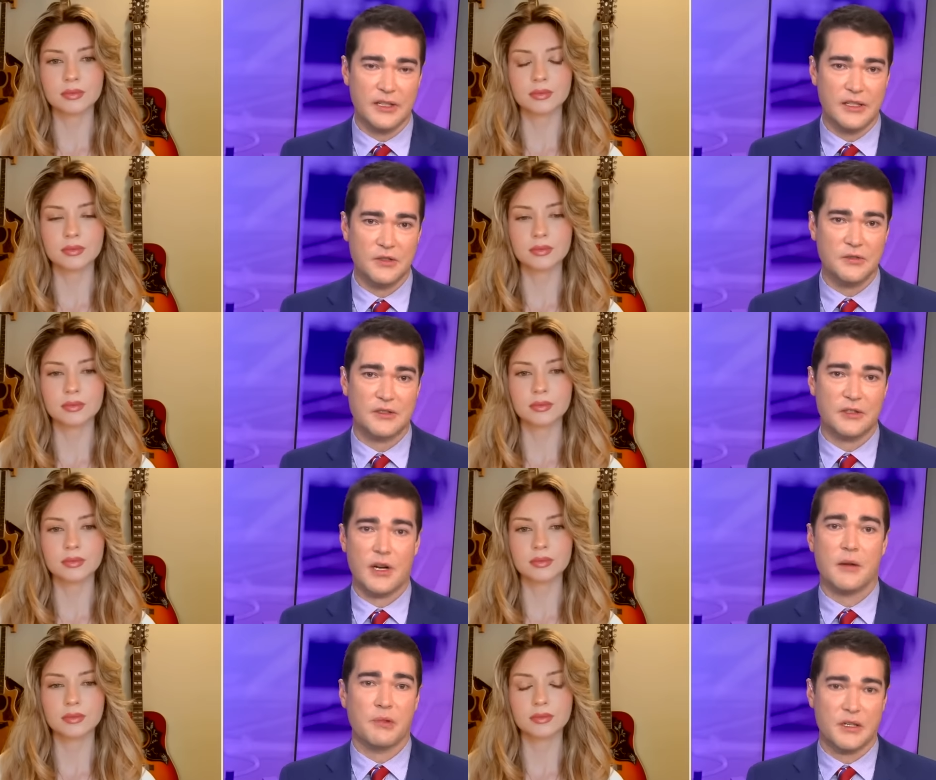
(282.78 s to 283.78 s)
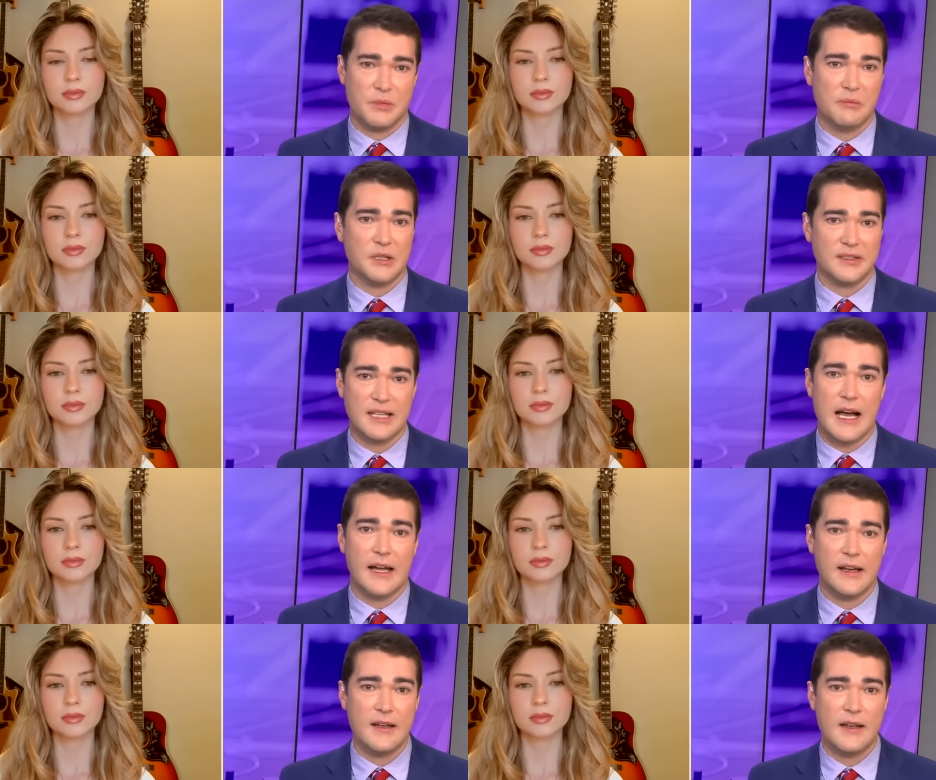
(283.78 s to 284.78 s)
Speaker 1: used to try to brush people
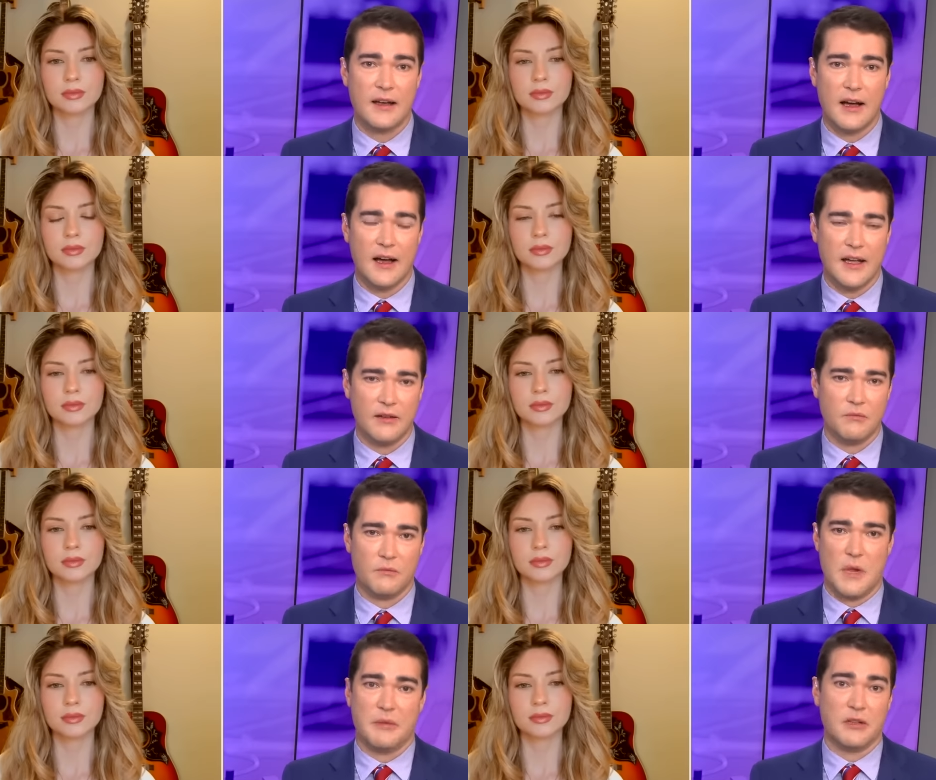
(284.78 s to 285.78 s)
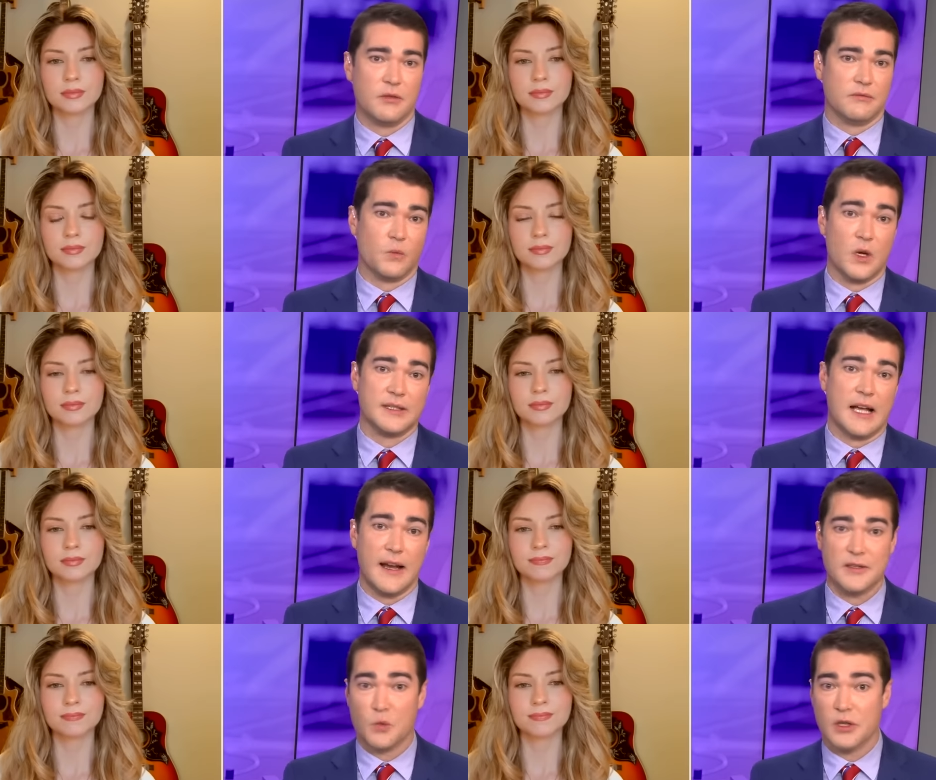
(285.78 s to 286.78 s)
aside, and maybe one side
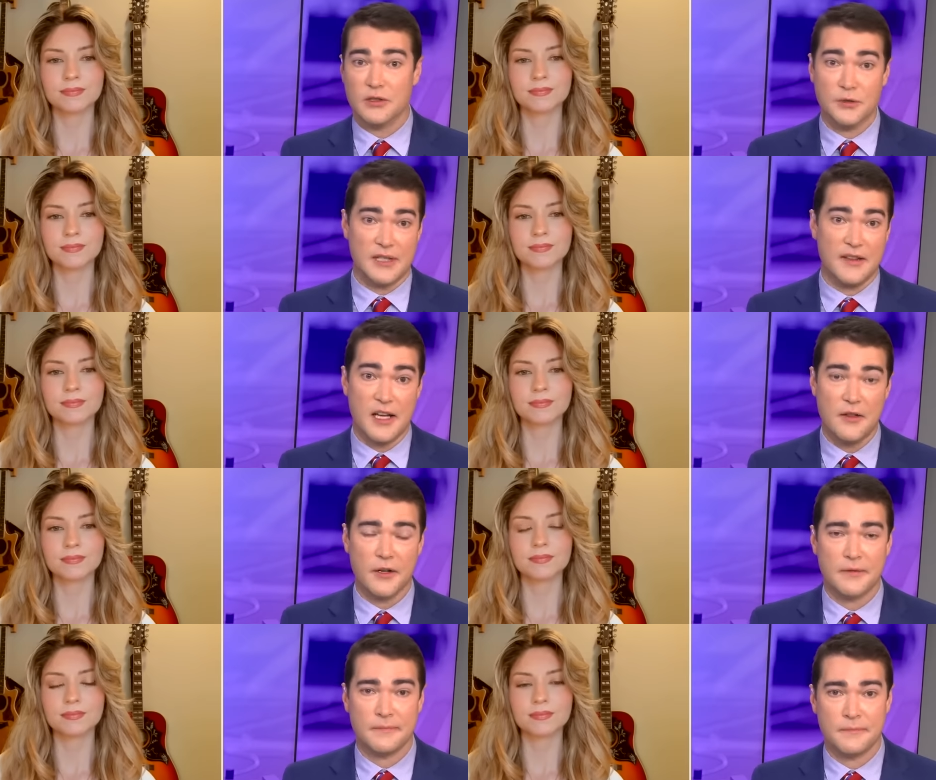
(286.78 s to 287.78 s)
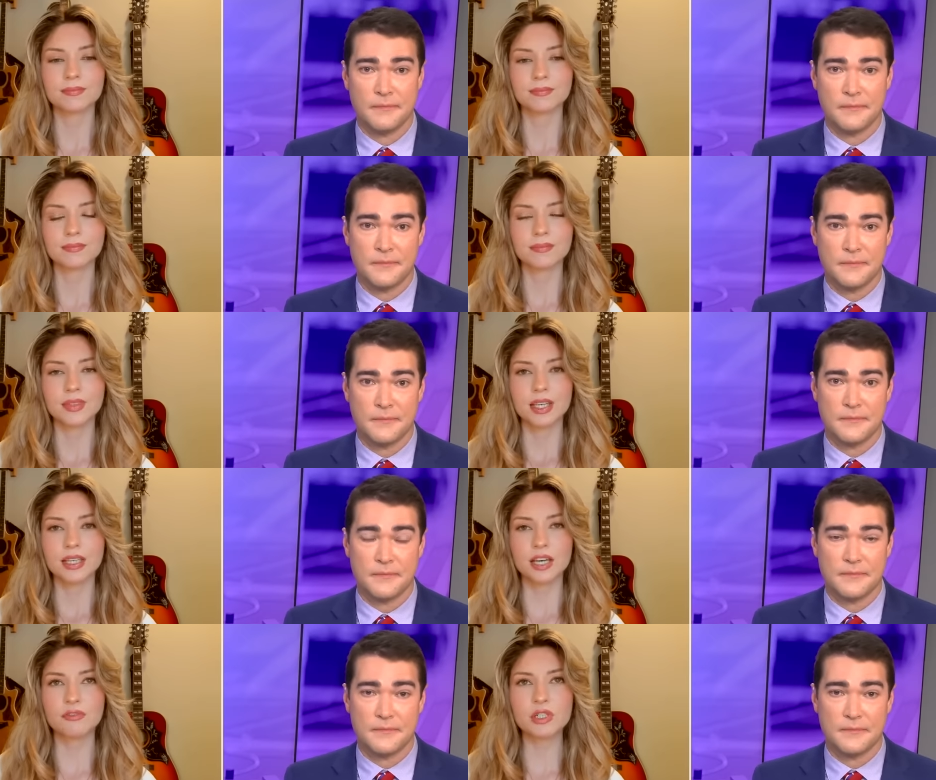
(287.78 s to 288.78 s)
has more to lose than the other.
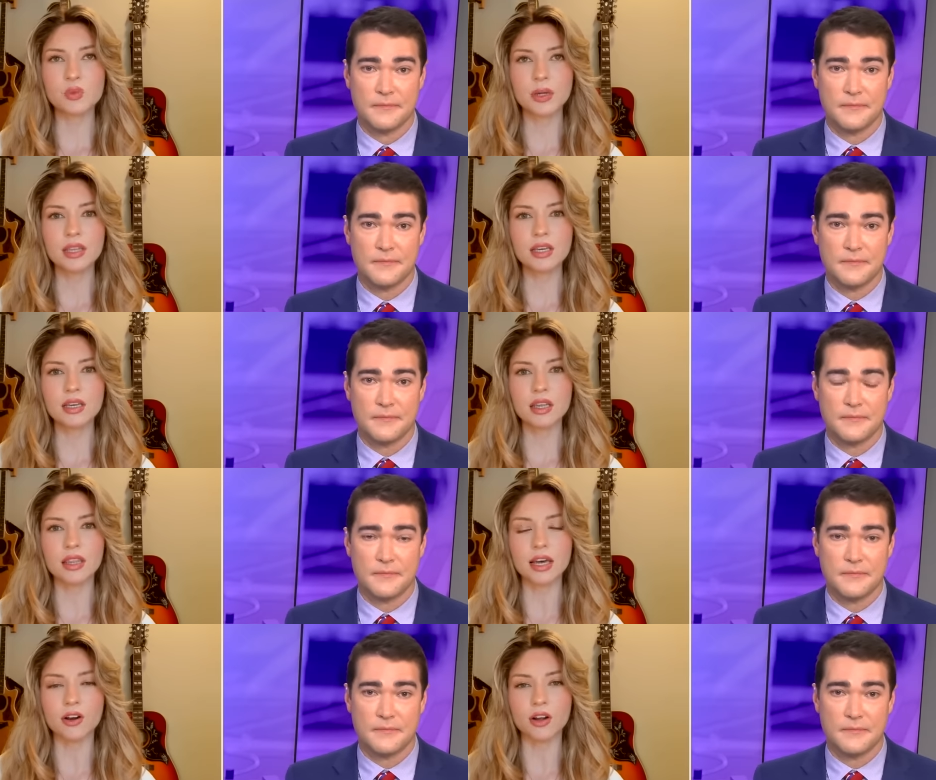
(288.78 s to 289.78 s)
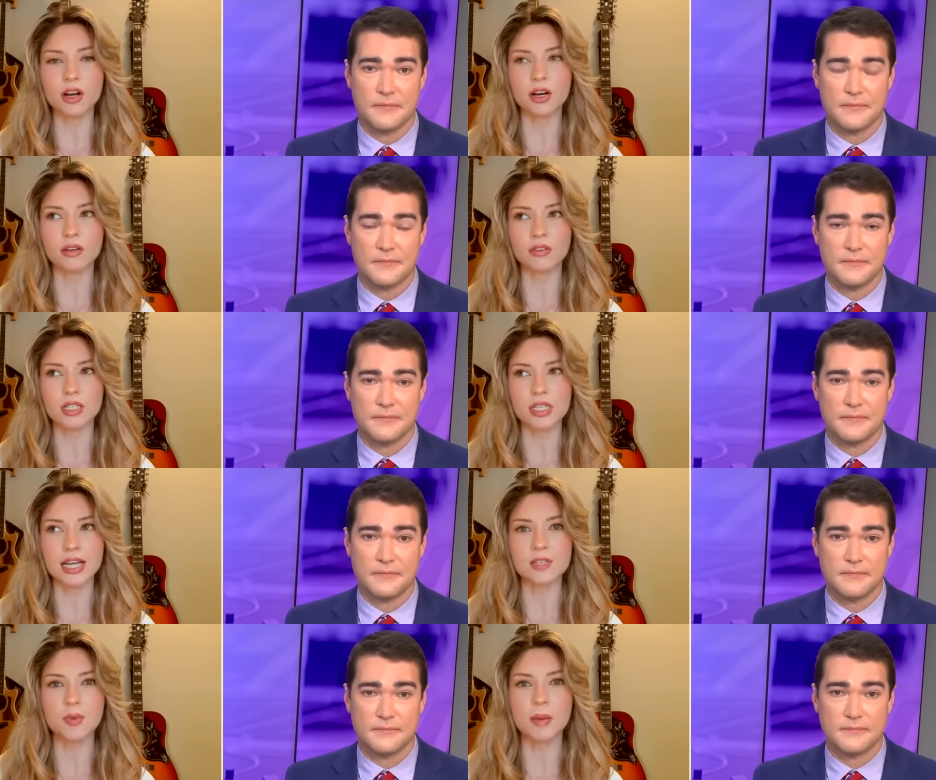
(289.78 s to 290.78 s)
Speaker 2: If there's one thing that our
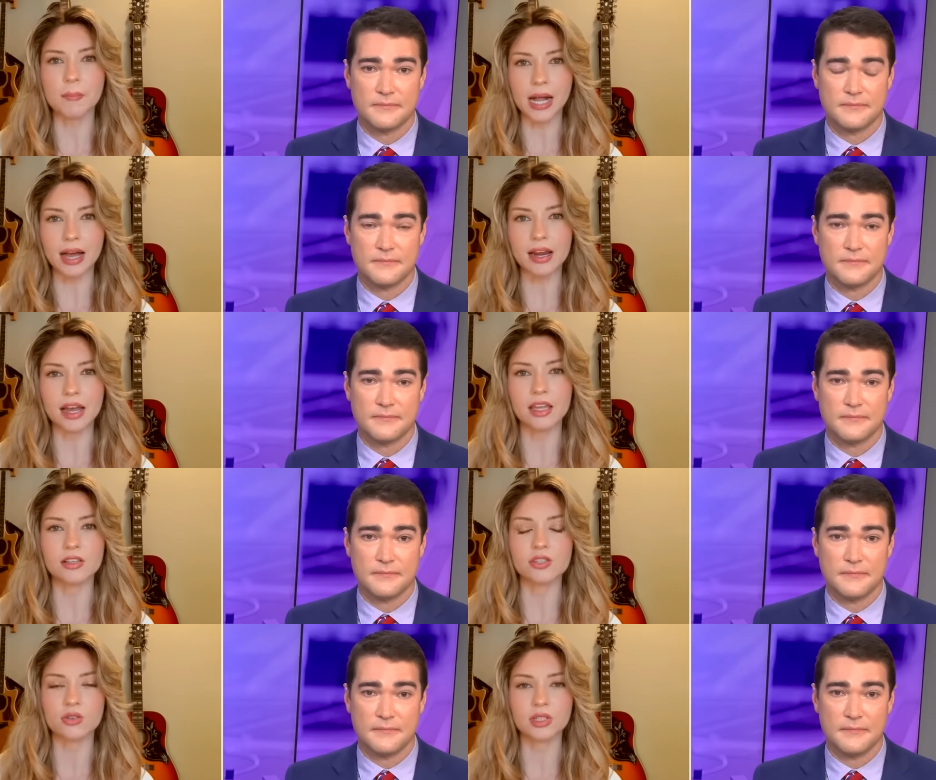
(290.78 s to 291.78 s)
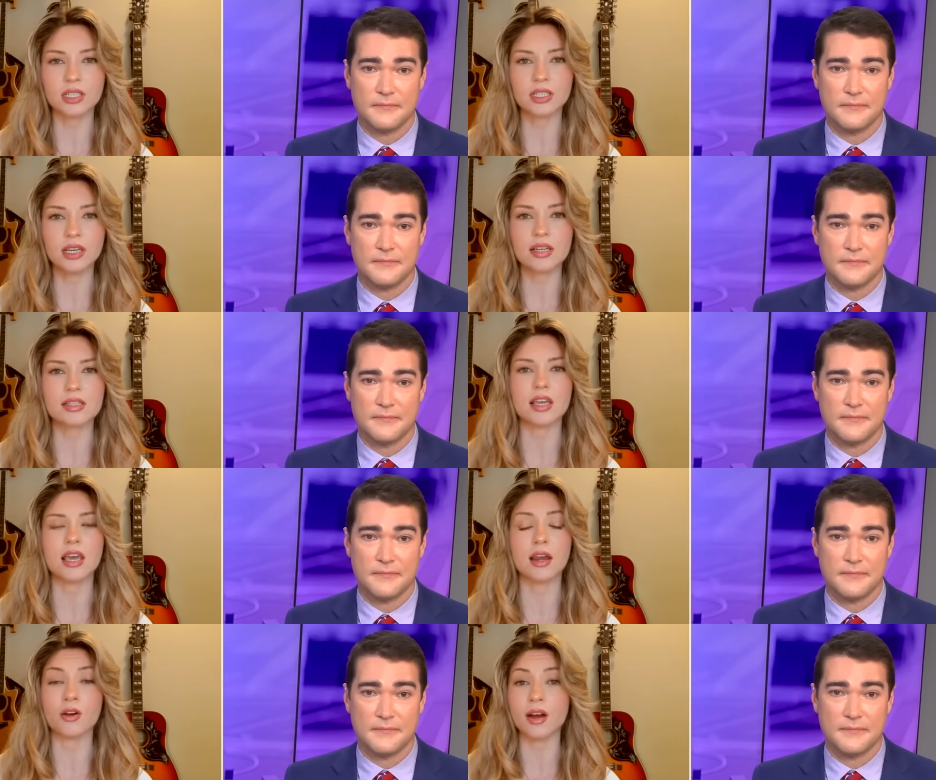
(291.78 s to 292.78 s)
Congress has been bad at historically, it's
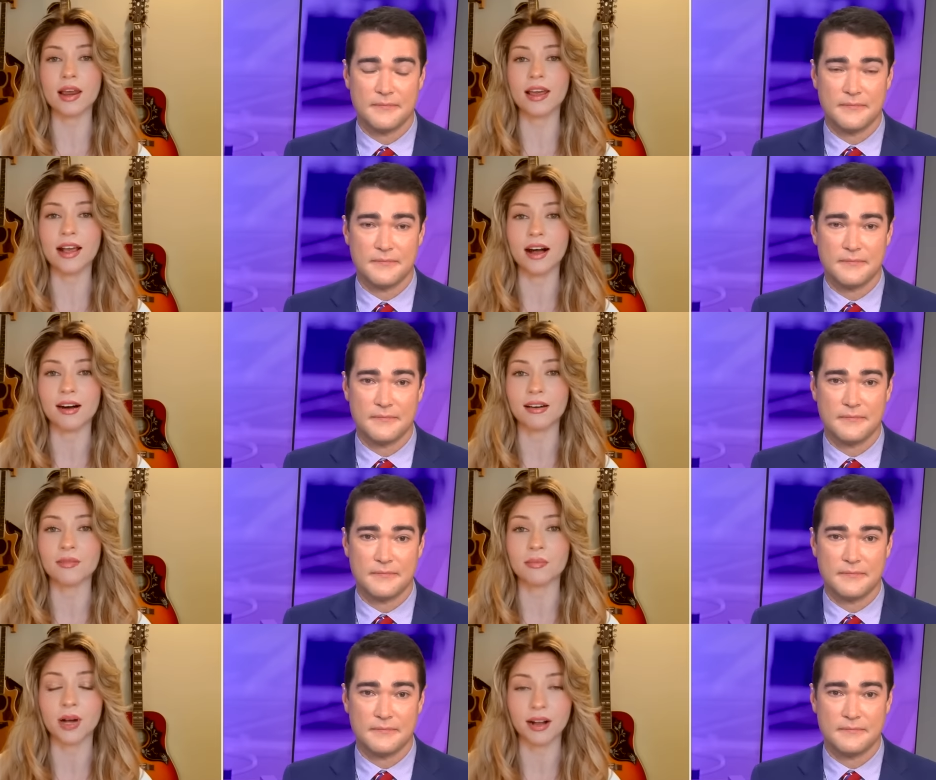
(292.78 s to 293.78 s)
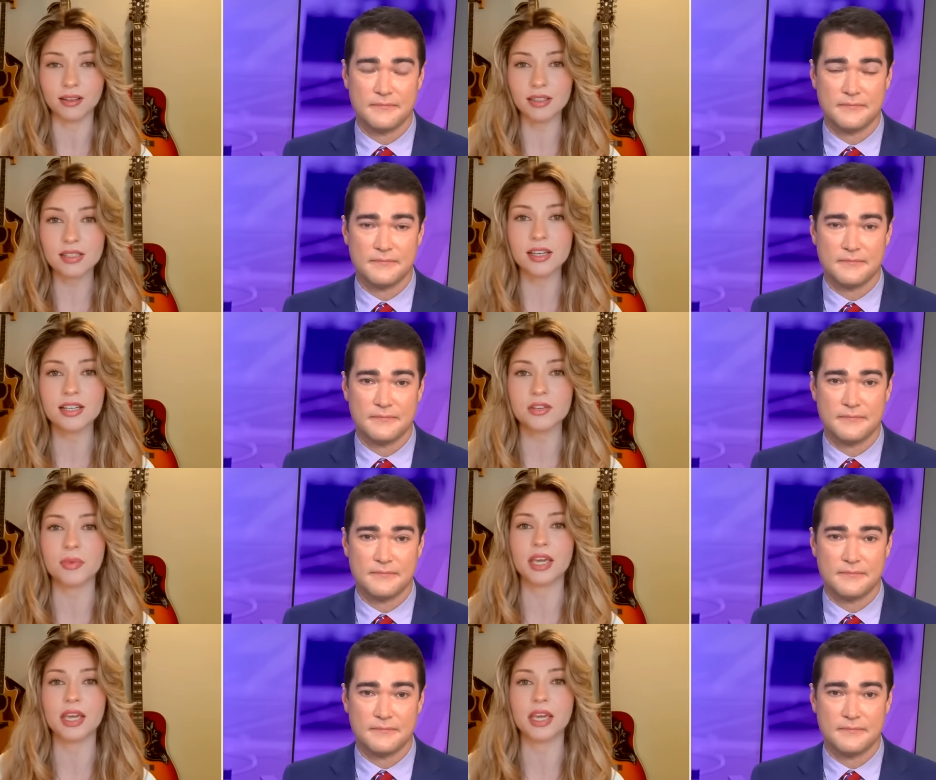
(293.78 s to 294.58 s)
iterating on policy to